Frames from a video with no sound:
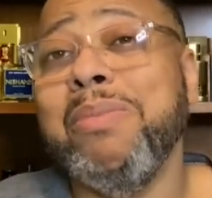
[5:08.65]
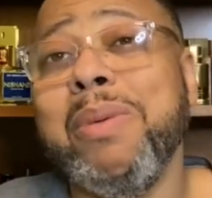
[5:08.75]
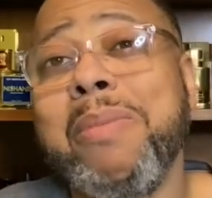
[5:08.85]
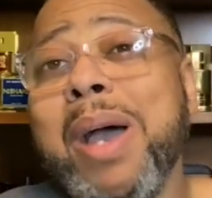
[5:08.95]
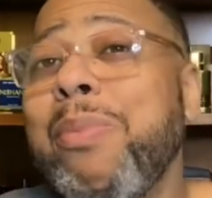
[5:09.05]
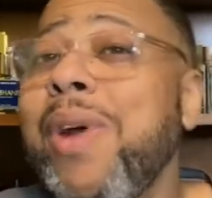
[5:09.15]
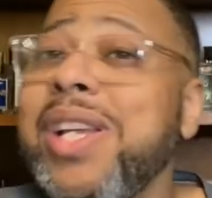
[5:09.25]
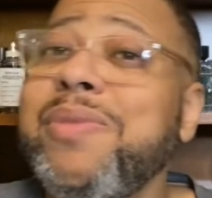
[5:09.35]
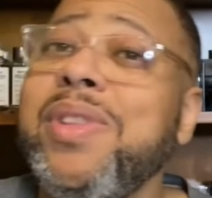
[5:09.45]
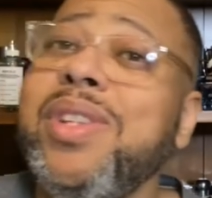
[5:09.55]
But my
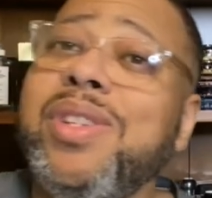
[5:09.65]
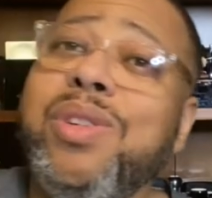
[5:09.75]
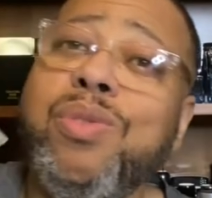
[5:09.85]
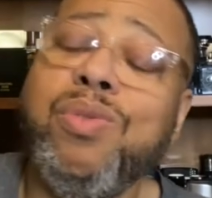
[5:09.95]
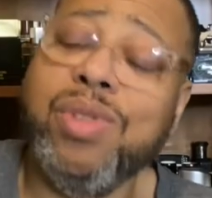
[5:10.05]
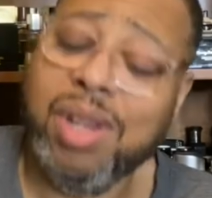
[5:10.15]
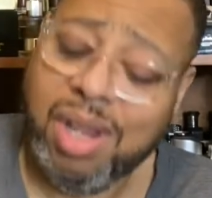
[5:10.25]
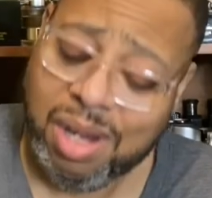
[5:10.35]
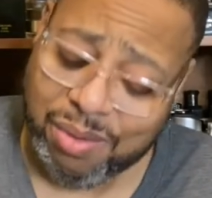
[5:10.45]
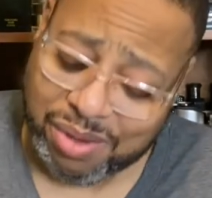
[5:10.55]
price for this huge,
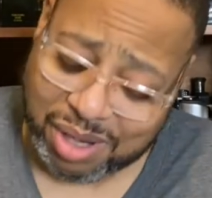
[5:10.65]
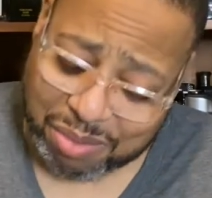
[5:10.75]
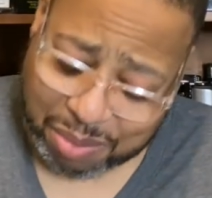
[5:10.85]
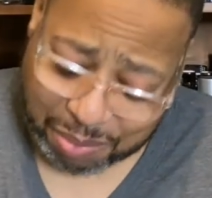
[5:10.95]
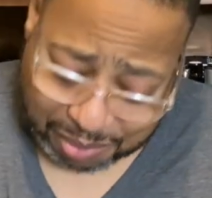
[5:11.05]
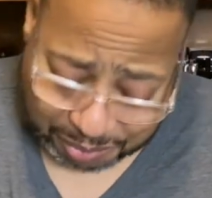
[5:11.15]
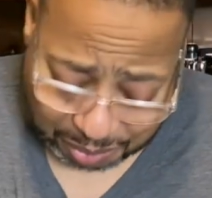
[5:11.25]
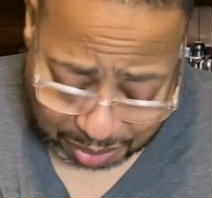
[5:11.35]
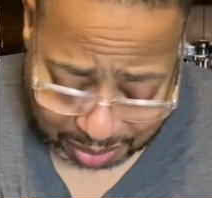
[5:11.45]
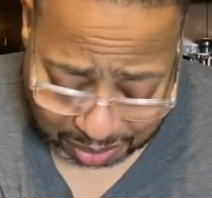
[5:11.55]
the 3.4
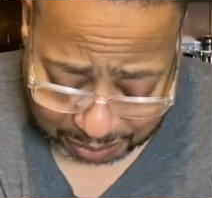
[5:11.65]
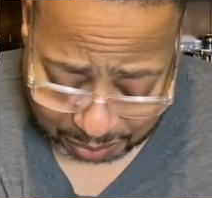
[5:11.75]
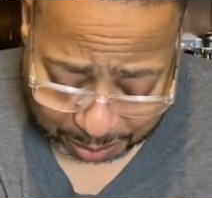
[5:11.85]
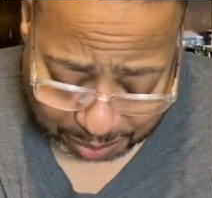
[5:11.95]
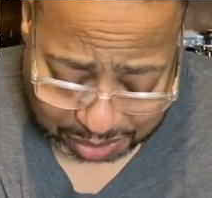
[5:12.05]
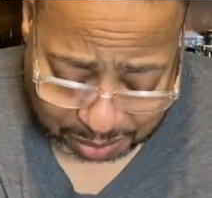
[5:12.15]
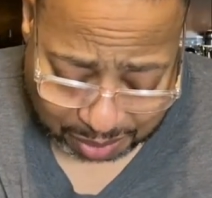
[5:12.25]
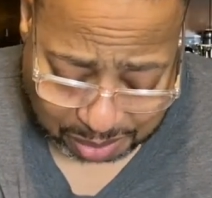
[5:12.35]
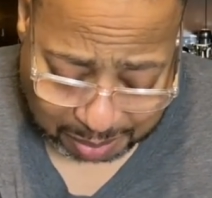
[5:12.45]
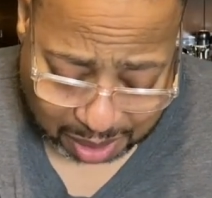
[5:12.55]
or 4.2
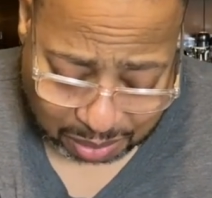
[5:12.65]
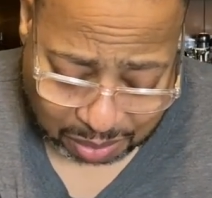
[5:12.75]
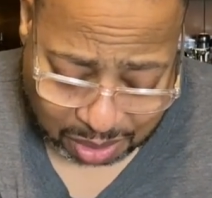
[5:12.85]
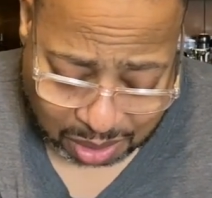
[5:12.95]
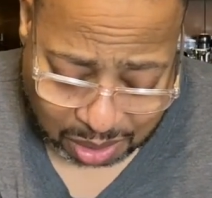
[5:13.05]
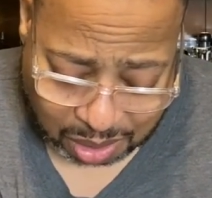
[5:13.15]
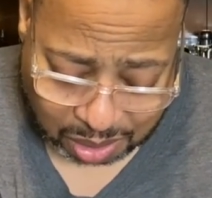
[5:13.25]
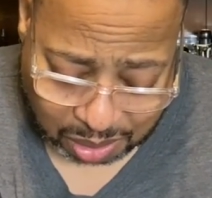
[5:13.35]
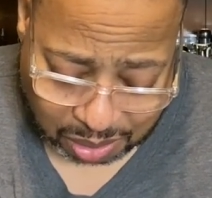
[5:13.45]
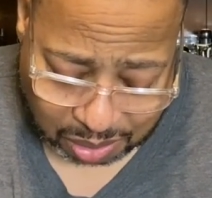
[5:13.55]
ounce bottle,
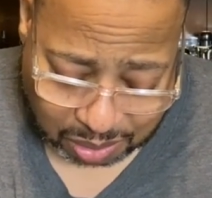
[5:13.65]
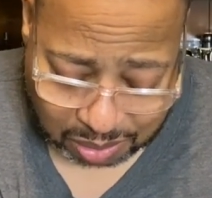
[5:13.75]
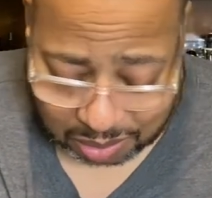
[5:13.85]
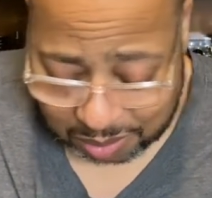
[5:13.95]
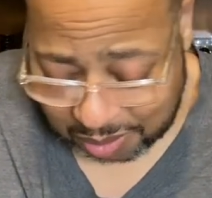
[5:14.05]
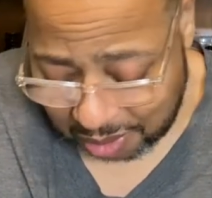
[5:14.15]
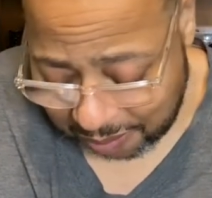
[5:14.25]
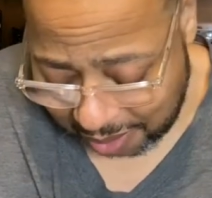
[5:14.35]
let's see if I